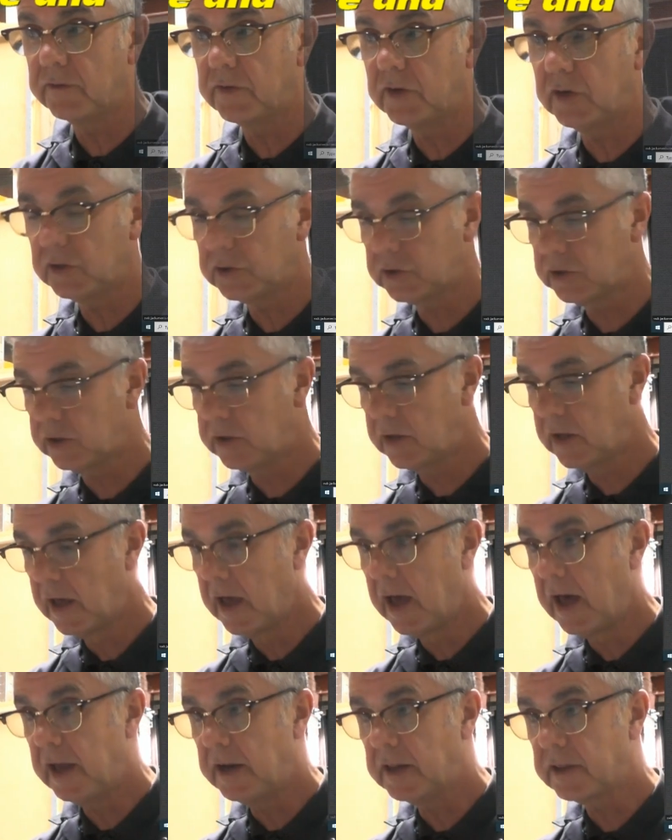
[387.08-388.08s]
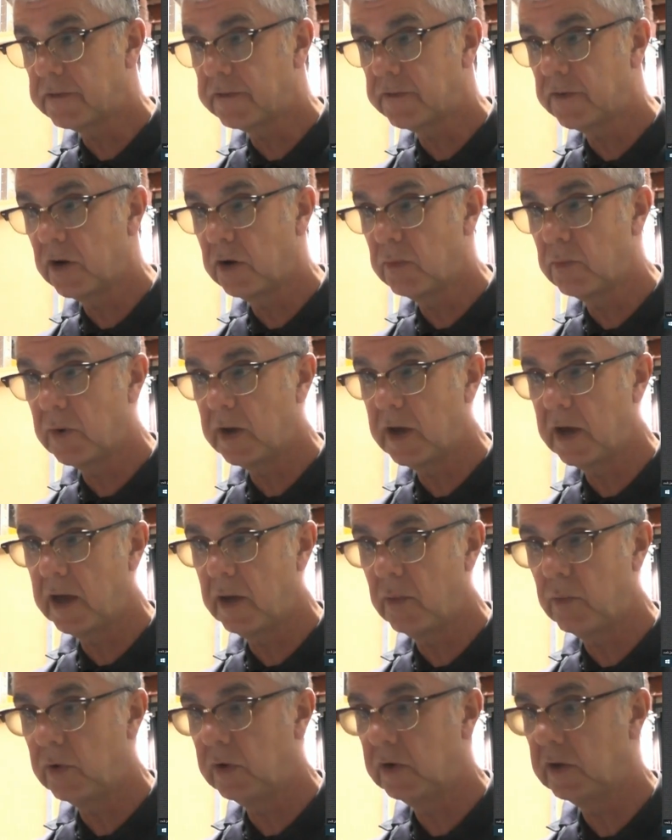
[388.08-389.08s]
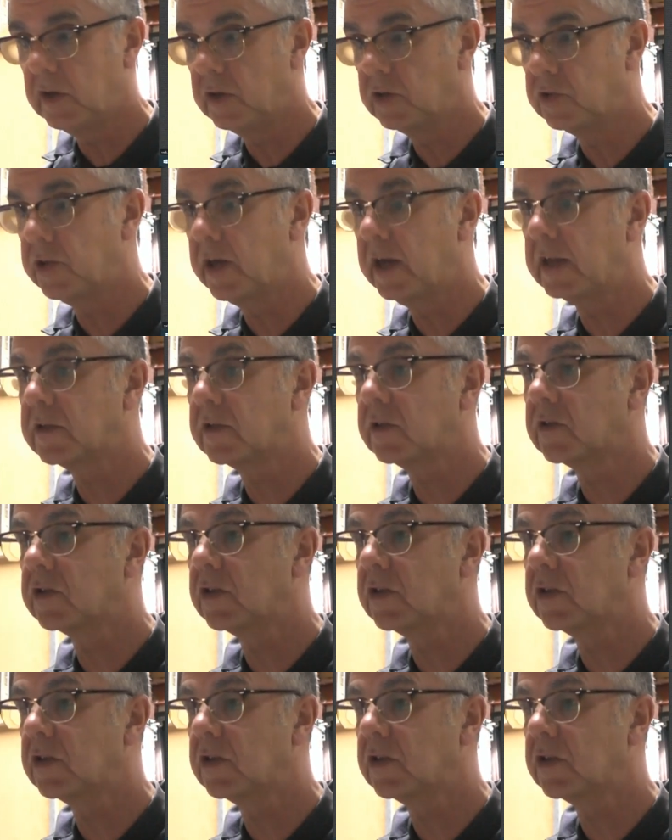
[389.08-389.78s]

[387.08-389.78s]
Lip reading: version, and this firmware will address